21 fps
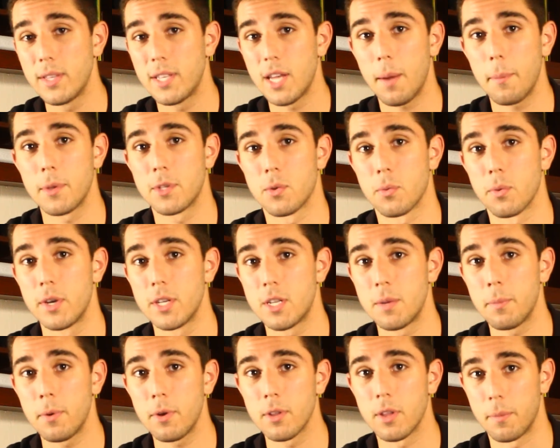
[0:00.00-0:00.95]
time it's
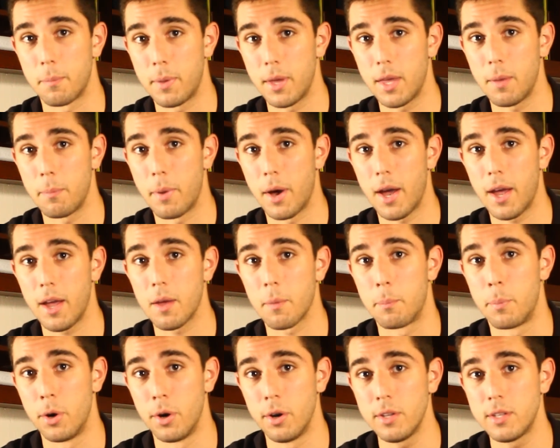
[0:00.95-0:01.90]
reasonable to be buying
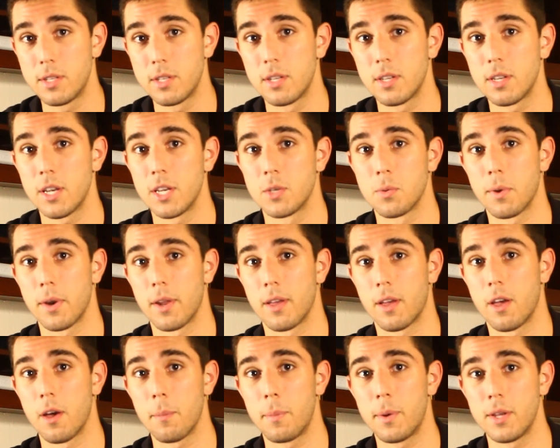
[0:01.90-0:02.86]
puts is when a
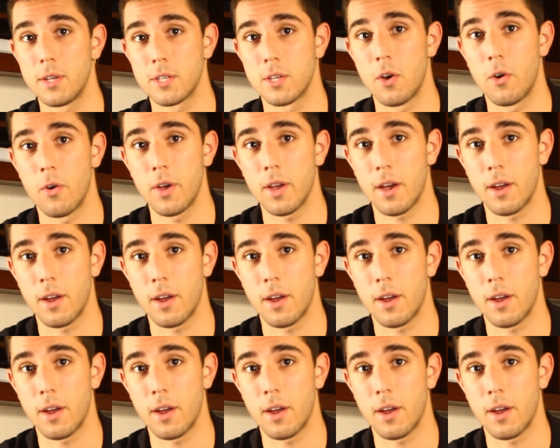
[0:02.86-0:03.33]
company is going